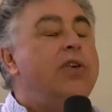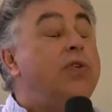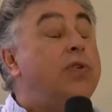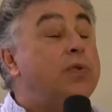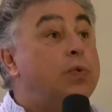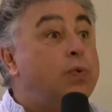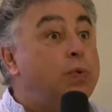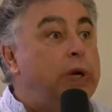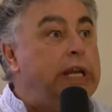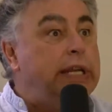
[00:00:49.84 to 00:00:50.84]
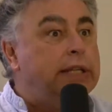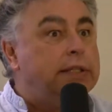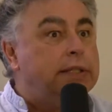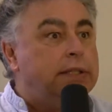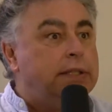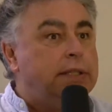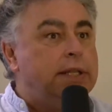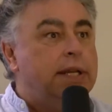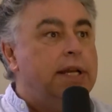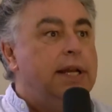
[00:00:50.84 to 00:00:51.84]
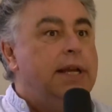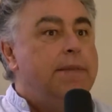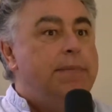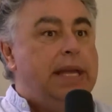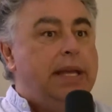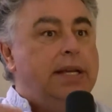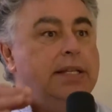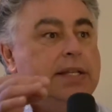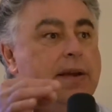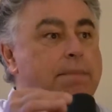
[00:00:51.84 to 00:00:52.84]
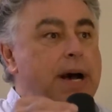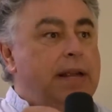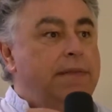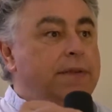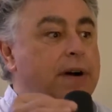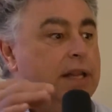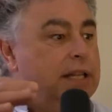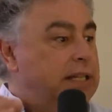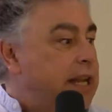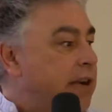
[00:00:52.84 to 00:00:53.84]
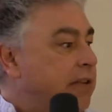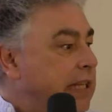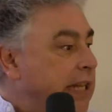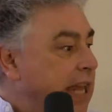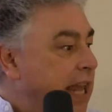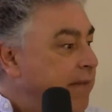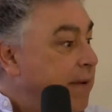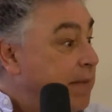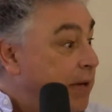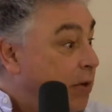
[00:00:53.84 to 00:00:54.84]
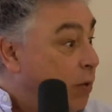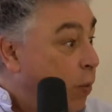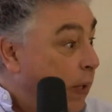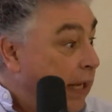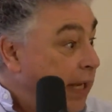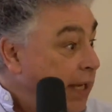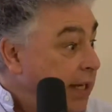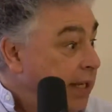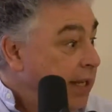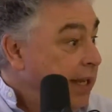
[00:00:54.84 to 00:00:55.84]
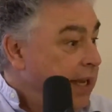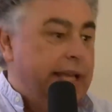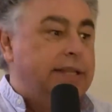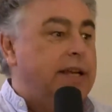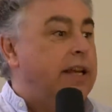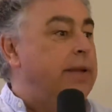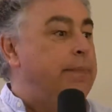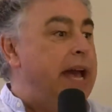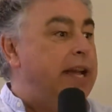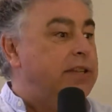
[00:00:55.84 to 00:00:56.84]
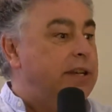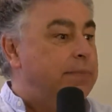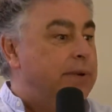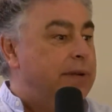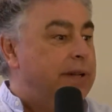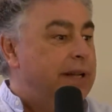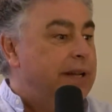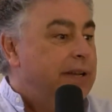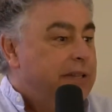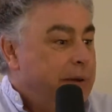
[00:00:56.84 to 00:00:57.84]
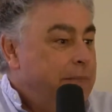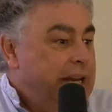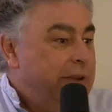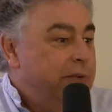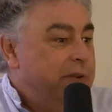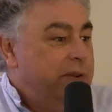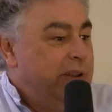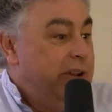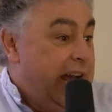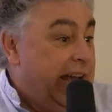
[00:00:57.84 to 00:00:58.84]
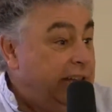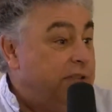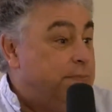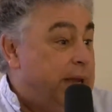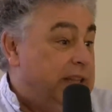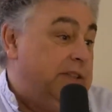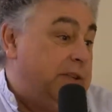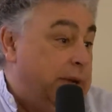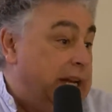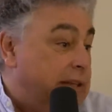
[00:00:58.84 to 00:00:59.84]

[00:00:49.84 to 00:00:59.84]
thrilled because somebody voluntarily gave up their queen. It's unimaginable. Somebody, I lose my queen, I